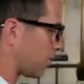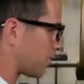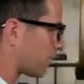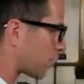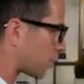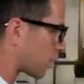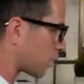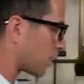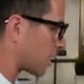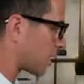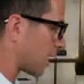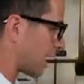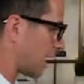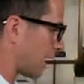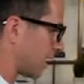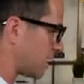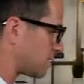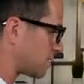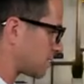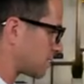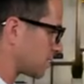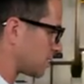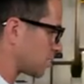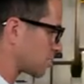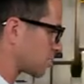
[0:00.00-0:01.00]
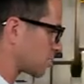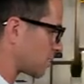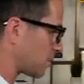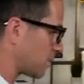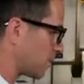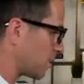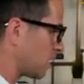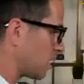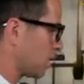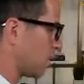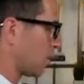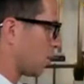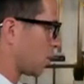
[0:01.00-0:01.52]
forward head syndrome
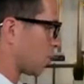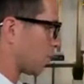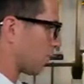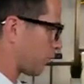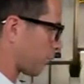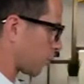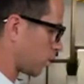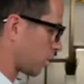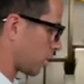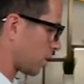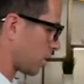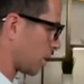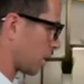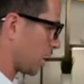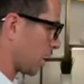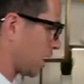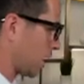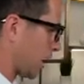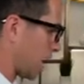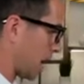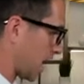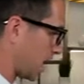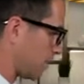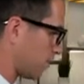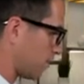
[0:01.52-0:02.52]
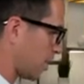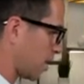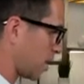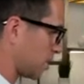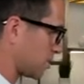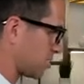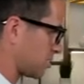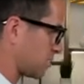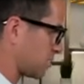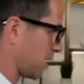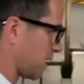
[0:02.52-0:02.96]
or forward head posture.